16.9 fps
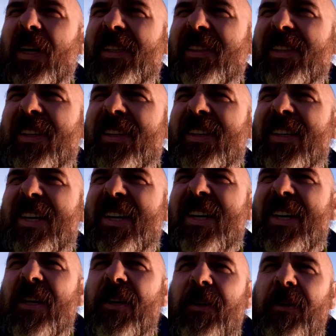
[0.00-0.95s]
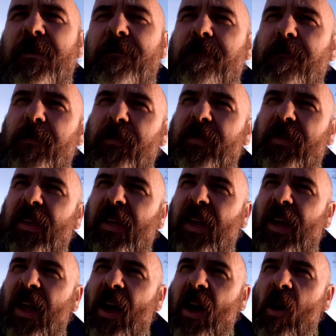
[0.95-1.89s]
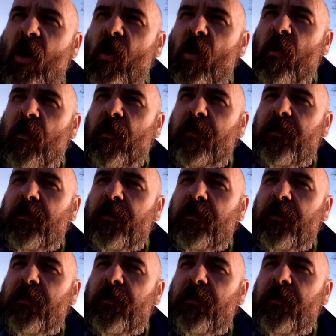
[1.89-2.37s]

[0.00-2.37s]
I'm not fit. I'm a bit